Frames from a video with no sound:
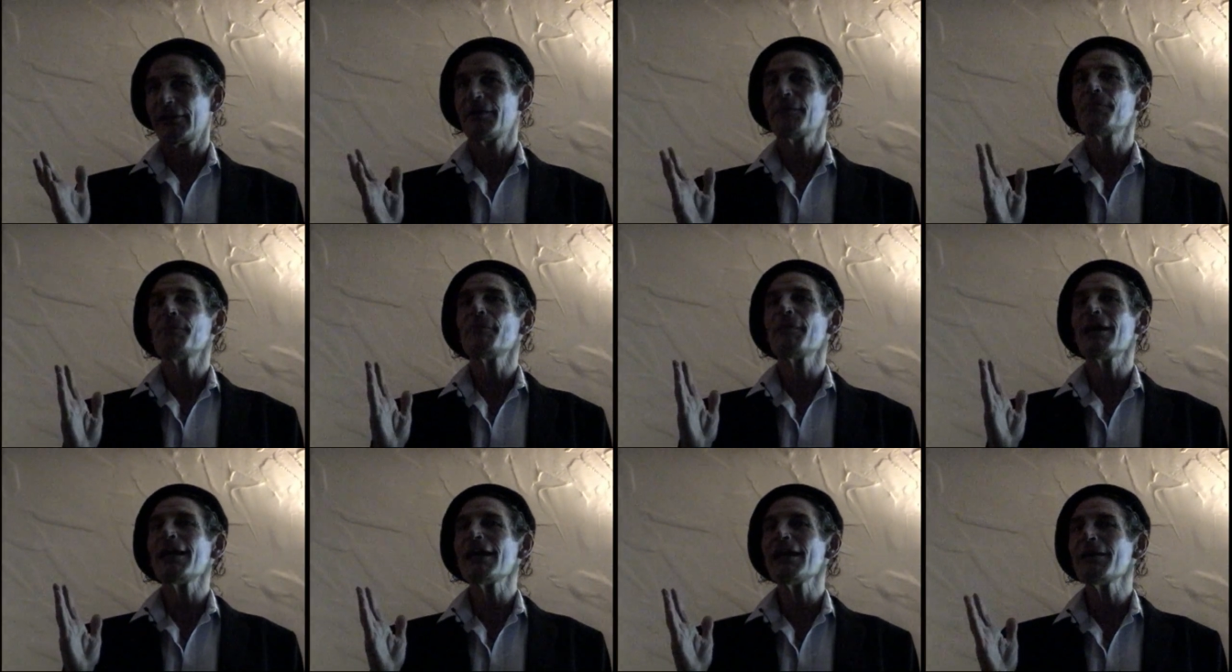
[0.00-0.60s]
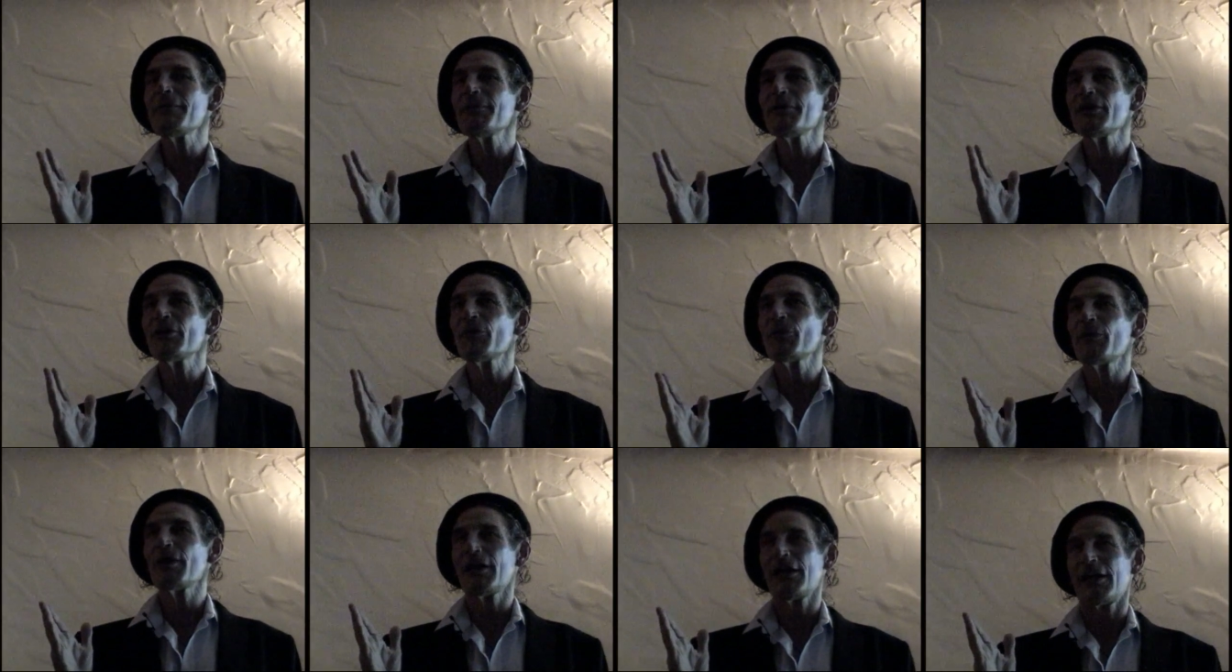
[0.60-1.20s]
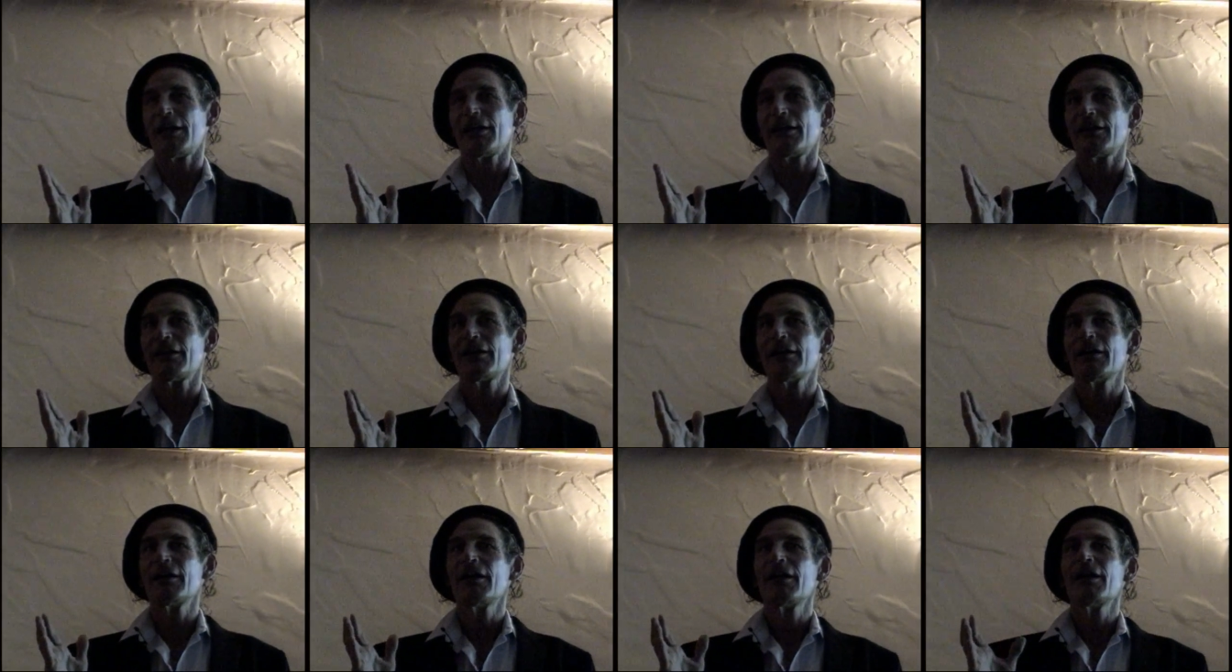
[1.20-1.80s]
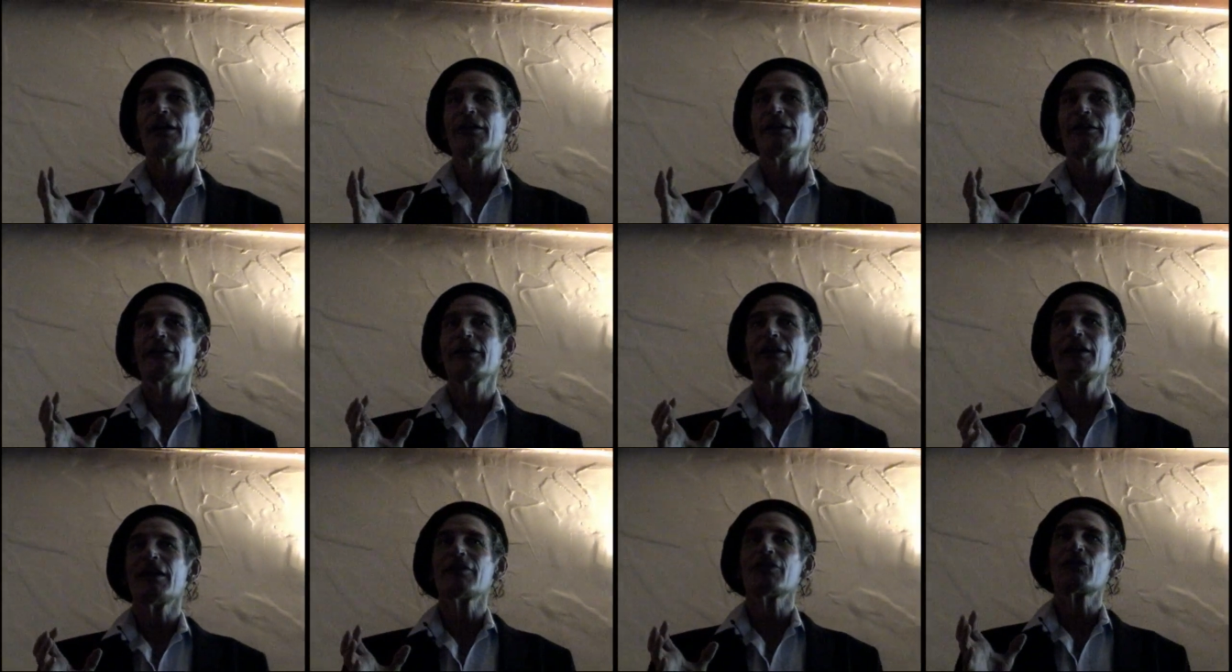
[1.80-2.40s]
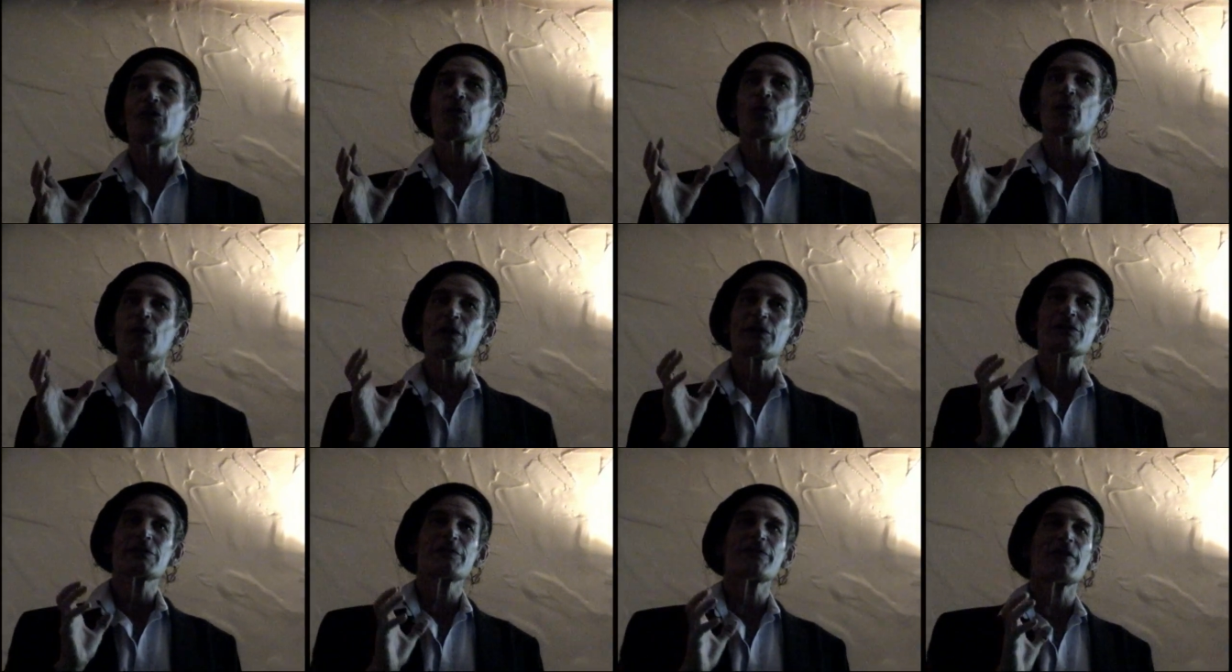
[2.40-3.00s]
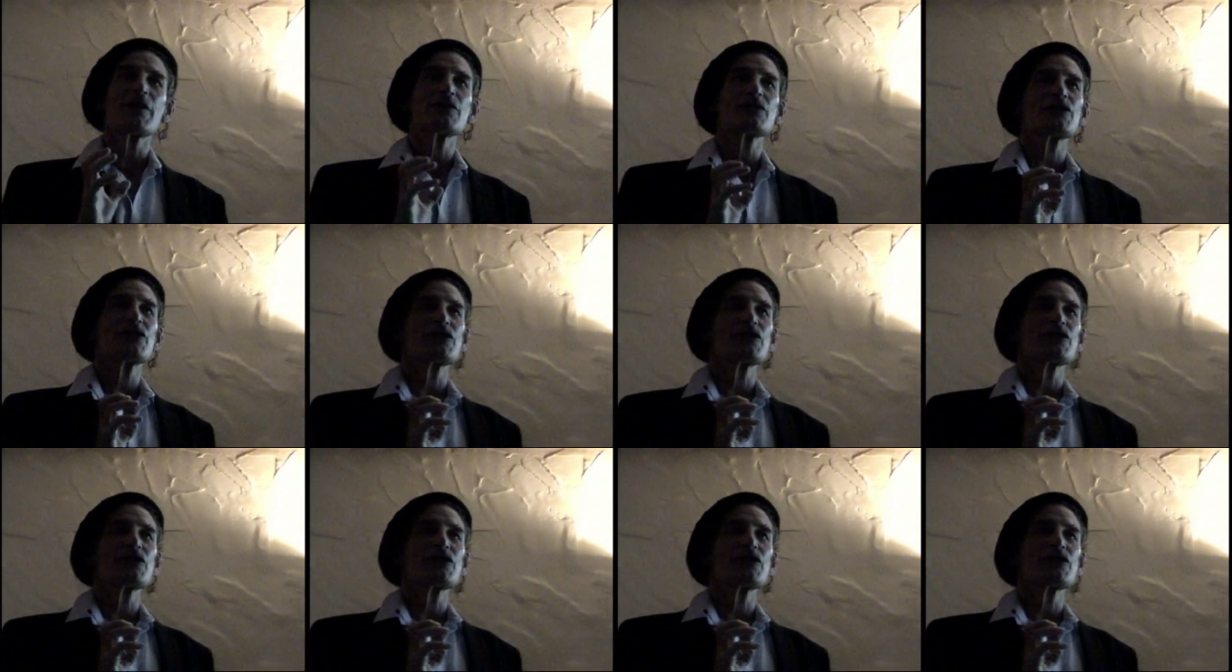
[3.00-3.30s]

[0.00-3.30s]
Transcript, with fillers: it may be a way to get the rest of our